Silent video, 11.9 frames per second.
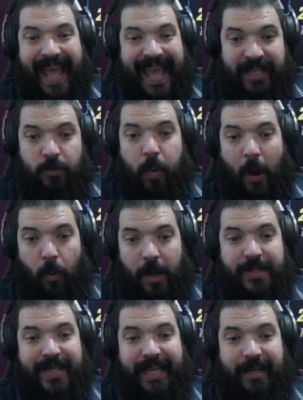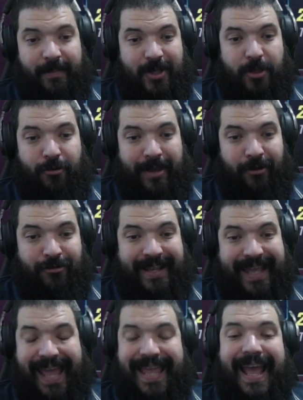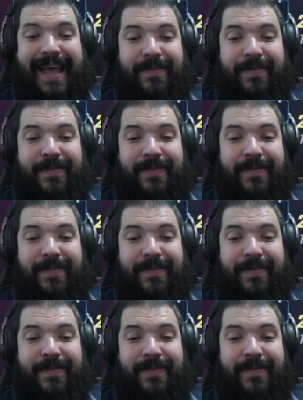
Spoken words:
is well worth taking up to 300k.